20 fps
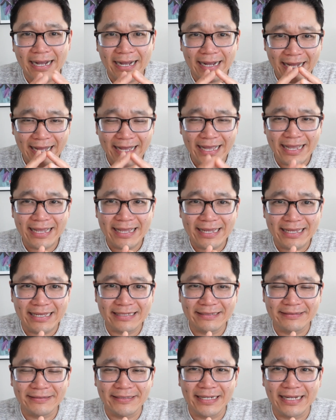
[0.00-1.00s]
I
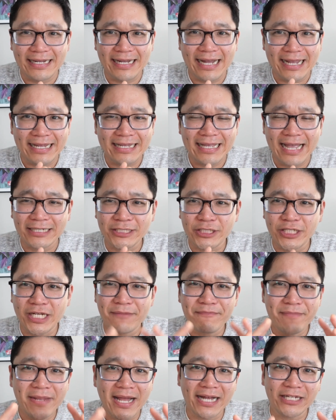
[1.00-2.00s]
actually
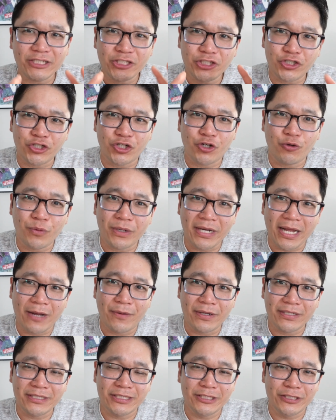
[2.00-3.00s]
am not sure what I
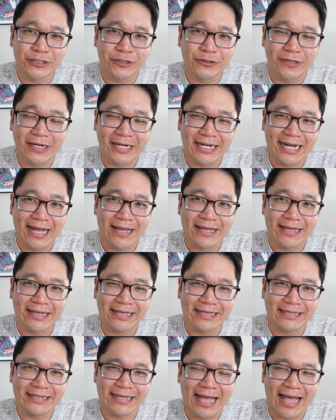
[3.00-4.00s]
want to do.
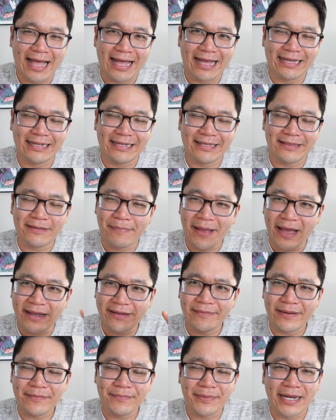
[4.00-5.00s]
I had in the back
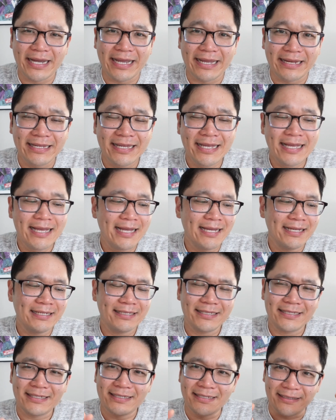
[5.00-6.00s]
of my mind
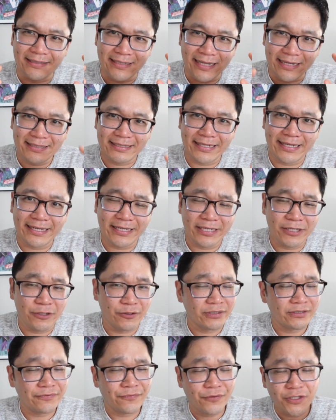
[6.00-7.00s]
collecting,
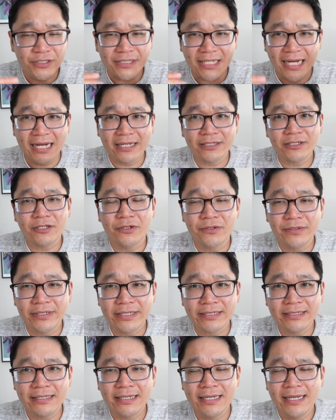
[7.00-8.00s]
his first
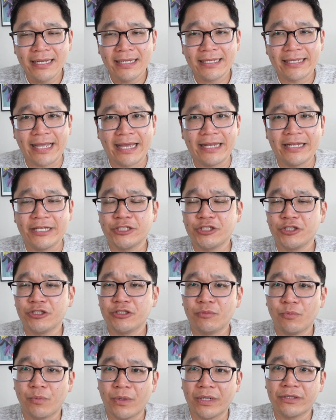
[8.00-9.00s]
ongoing, get
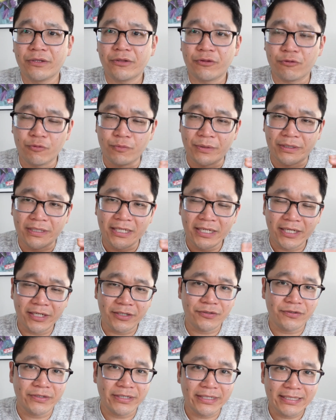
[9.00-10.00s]
issues 1 through
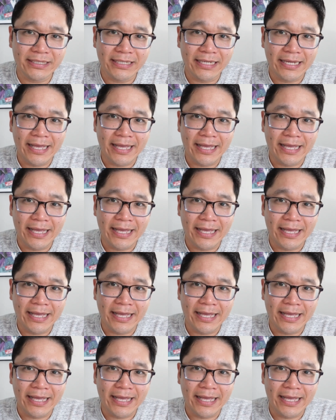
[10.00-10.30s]
100.